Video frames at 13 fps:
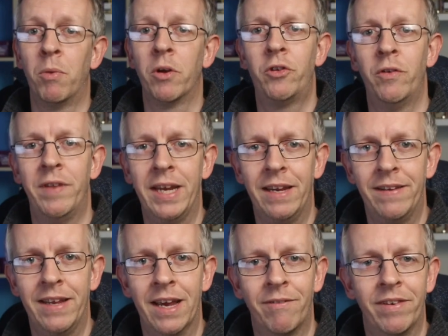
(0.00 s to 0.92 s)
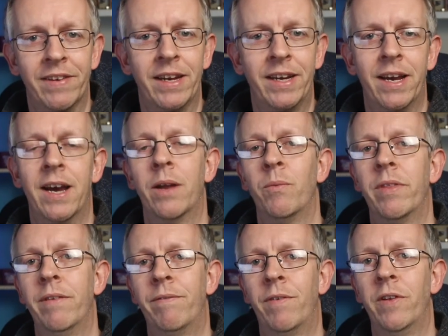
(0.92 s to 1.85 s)
much of the ETF as I can
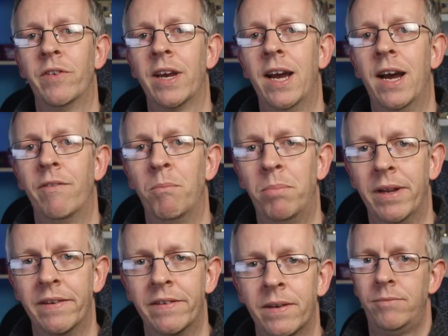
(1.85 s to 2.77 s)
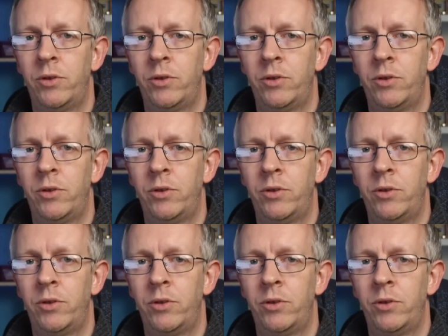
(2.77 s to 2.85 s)
with the funds I have in place.